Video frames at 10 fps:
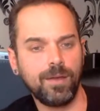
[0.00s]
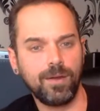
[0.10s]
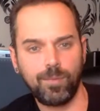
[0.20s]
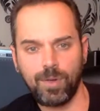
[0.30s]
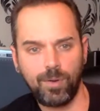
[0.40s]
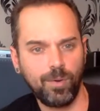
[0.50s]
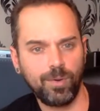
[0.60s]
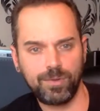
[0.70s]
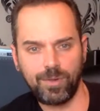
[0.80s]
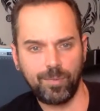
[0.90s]

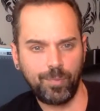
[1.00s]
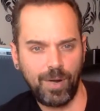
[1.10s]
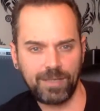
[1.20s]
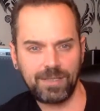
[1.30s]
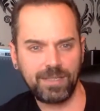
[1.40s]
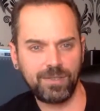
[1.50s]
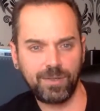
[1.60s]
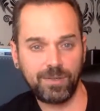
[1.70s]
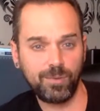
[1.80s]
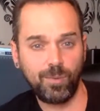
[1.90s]
record, you can practice, you
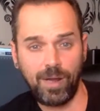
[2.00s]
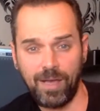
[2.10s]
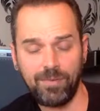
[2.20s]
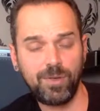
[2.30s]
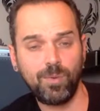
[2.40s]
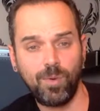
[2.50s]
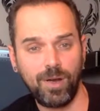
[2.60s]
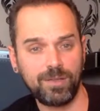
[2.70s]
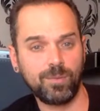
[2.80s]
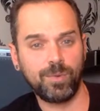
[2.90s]
can do whatever you
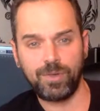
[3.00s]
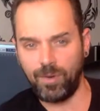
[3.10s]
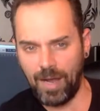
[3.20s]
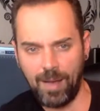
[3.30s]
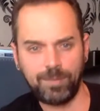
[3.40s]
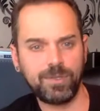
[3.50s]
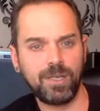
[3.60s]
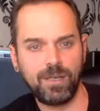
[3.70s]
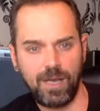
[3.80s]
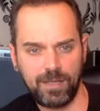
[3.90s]
want with your apps
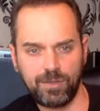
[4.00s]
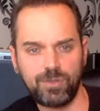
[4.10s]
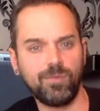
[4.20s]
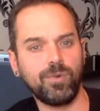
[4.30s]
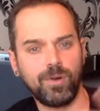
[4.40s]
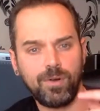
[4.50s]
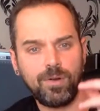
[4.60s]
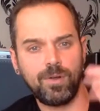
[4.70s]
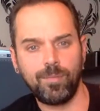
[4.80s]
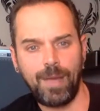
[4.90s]
and your software,
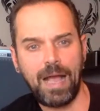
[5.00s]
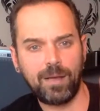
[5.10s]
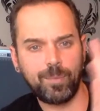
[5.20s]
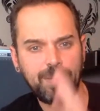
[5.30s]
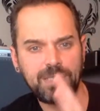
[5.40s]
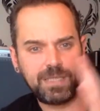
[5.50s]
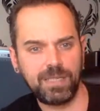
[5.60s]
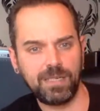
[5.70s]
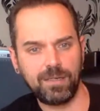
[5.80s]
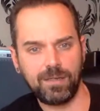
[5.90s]
Mac,
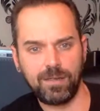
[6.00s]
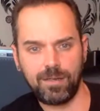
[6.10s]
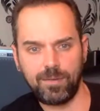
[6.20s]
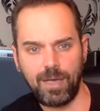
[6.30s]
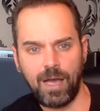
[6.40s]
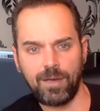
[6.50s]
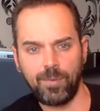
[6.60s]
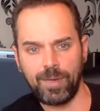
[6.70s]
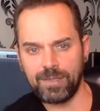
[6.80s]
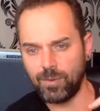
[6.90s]
PC,
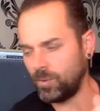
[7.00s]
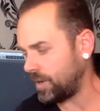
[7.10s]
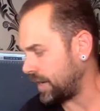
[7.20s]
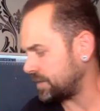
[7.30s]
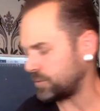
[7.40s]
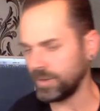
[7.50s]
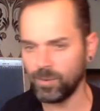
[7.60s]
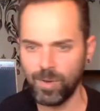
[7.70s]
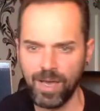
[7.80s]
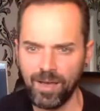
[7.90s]
iOS or Android.
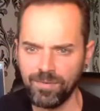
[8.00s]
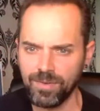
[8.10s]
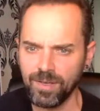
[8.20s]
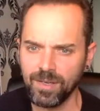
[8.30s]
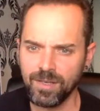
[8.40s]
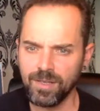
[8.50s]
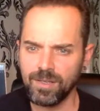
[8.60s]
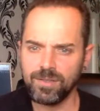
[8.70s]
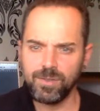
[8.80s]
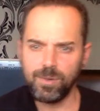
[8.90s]
We have
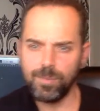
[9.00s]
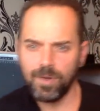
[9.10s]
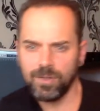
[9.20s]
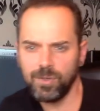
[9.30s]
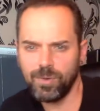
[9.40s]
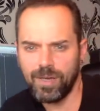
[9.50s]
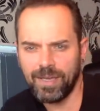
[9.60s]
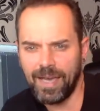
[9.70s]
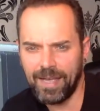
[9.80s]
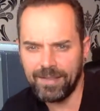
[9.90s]
Duke
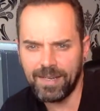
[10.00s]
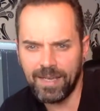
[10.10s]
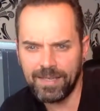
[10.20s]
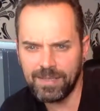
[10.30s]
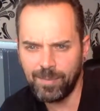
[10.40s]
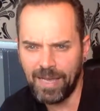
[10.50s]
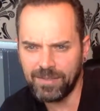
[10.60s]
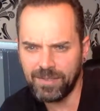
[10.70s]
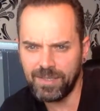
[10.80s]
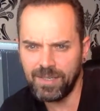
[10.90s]
again, that he's a
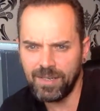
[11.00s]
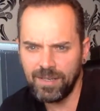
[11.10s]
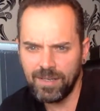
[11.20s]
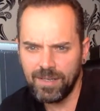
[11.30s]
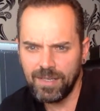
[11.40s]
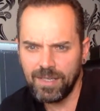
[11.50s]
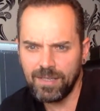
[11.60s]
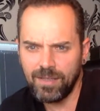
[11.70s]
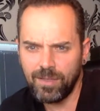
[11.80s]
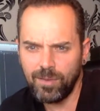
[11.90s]
master.
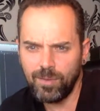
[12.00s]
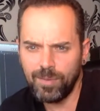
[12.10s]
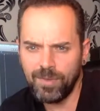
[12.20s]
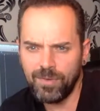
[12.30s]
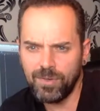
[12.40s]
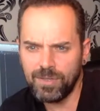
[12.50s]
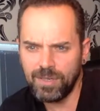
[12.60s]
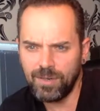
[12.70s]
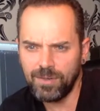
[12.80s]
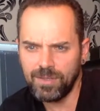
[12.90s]
In Thumb, you use an
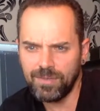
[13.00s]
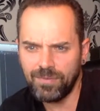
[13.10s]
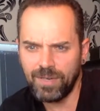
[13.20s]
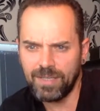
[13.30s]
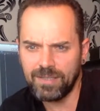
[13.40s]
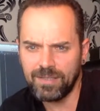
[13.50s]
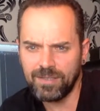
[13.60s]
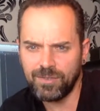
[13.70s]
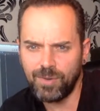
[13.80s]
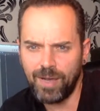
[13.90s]
audio interface. The
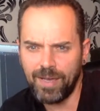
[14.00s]
dry